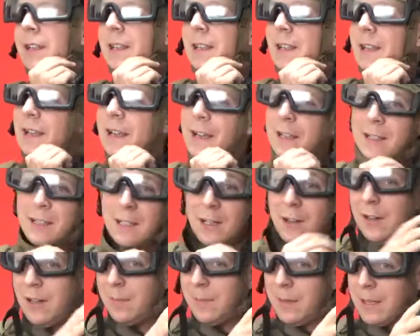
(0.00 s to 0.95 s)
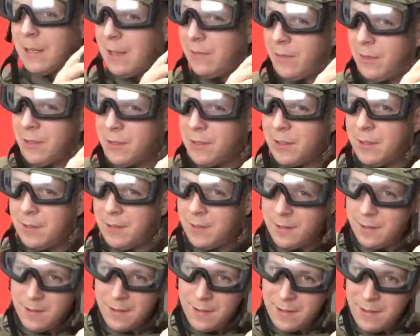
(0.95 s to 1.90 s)
Yeah, so helmet covers
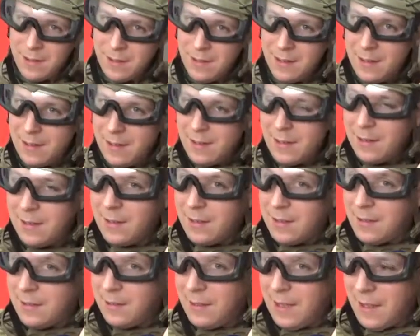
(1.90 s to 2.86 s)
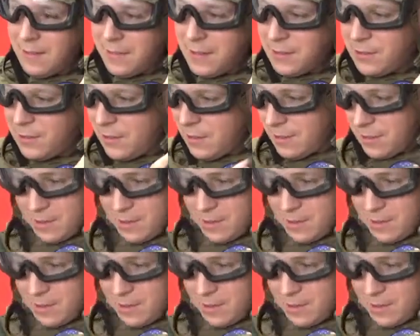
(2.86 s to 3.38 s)
a lot of things you can